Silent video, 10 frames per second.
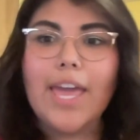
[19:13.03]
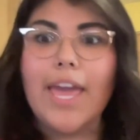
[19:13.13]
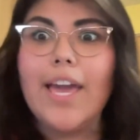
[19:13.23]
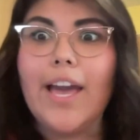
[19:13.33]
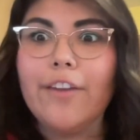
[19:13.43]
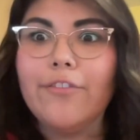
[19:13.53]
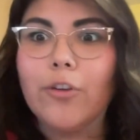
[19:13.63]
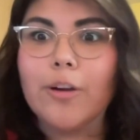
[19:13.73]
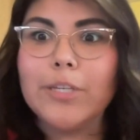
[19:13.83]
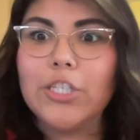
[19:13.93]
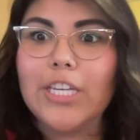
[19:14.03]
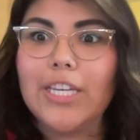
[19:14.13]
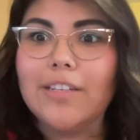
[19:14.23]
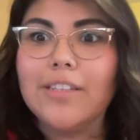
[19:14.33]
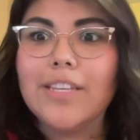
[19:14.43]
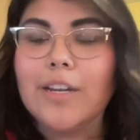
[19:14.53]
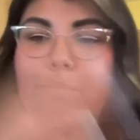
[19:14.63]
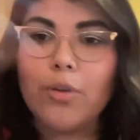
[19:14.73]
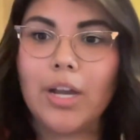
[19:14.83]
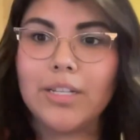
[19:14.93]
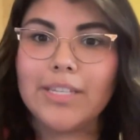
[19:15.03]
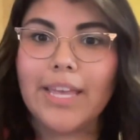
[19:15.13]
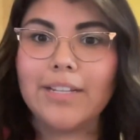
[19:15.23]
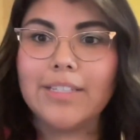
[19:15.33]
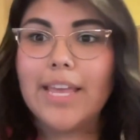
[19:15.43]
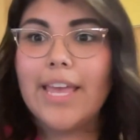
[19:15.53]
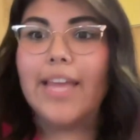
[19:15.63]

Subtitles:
AI for machines in a broad sense,